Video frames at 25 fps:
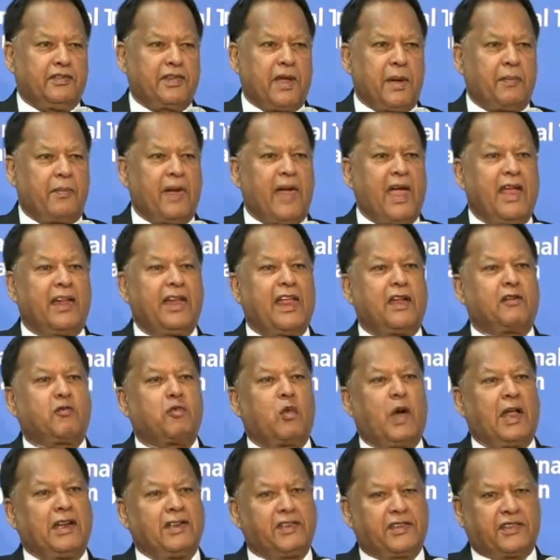Japan,
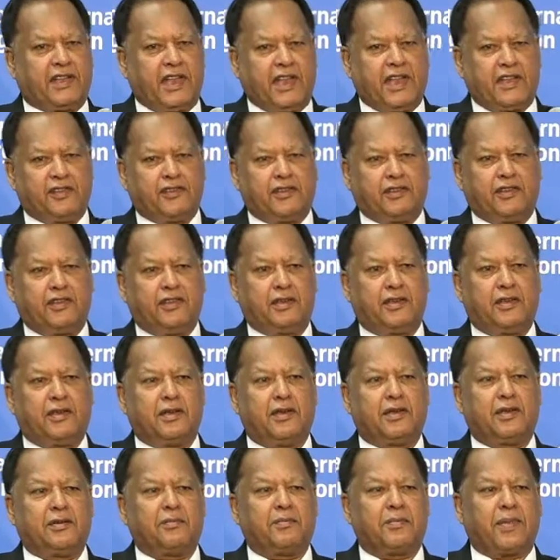at one stage,
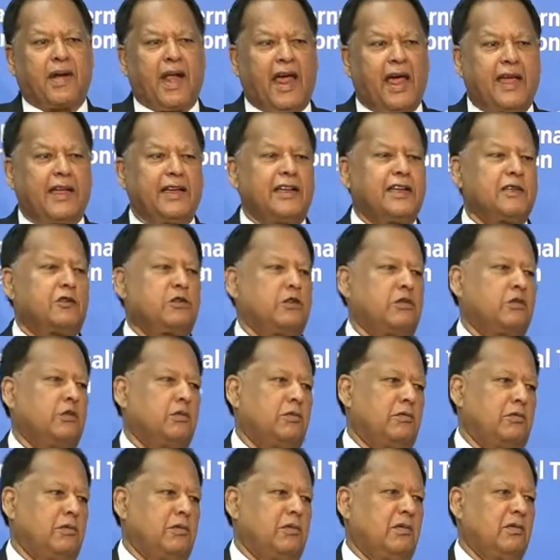prior
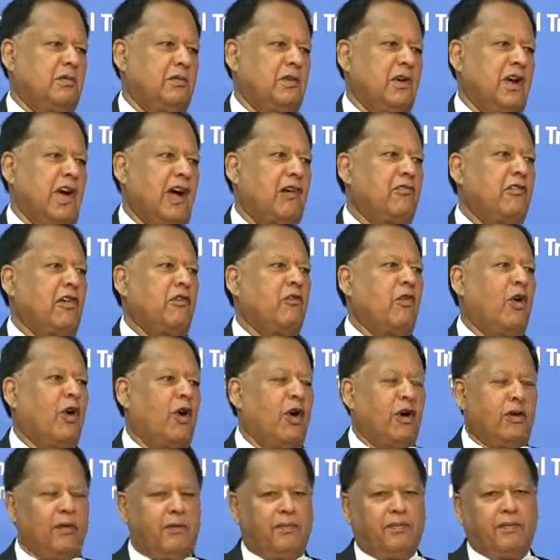to our
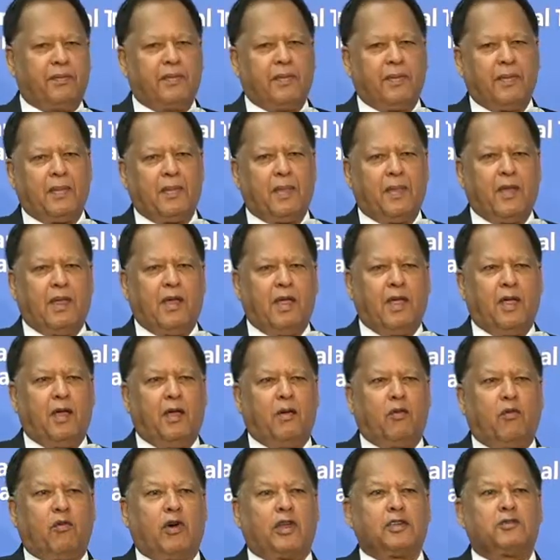war,
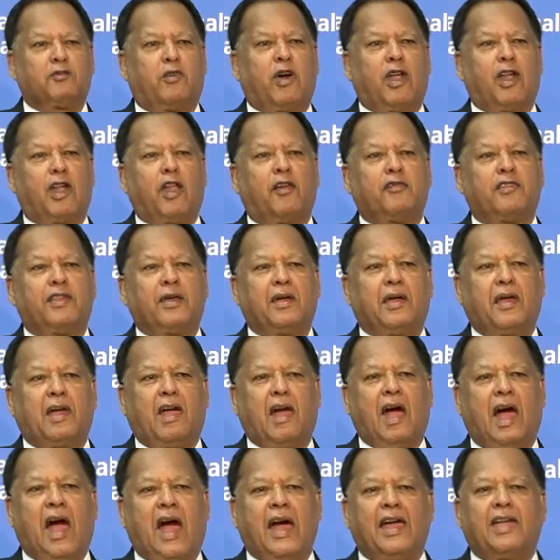was one of the
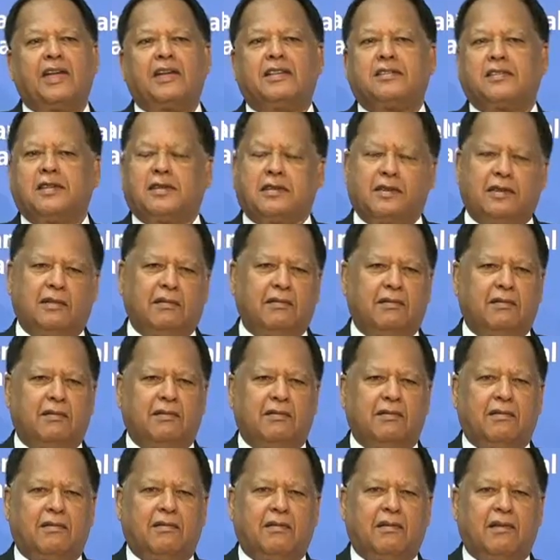highest
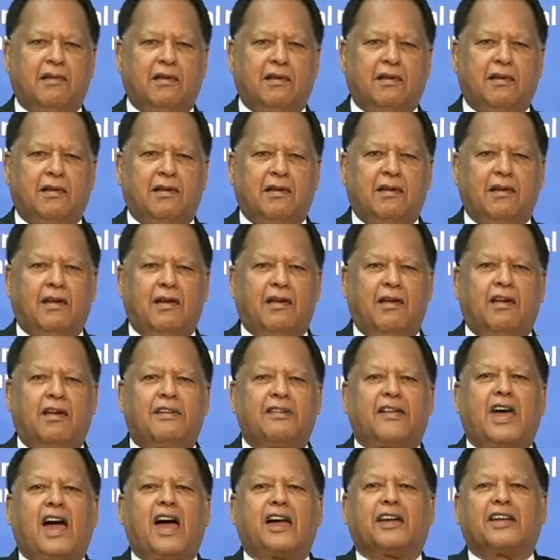
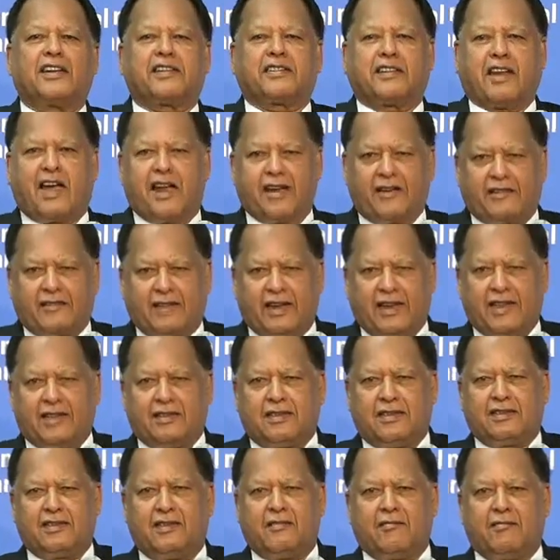target
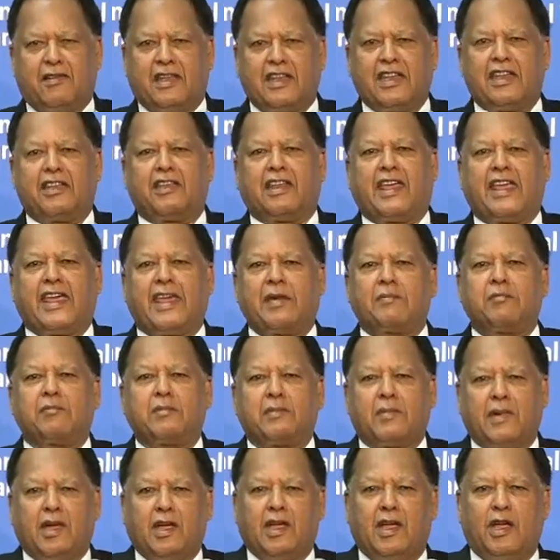countries when it
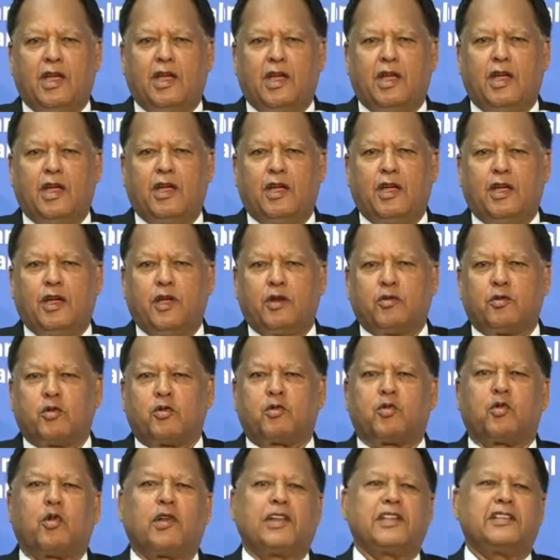came
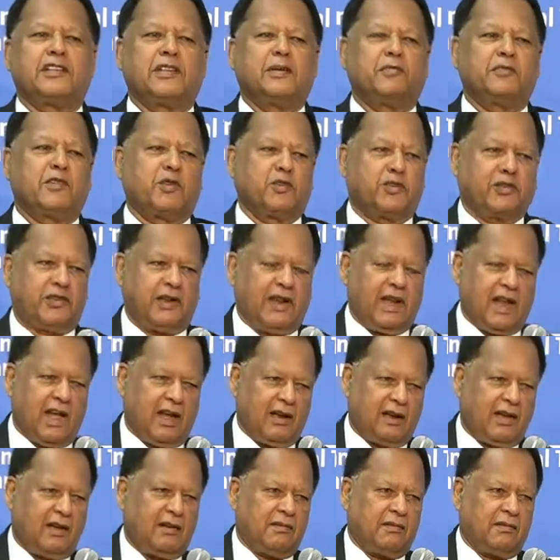to tourism to Sri Lanka.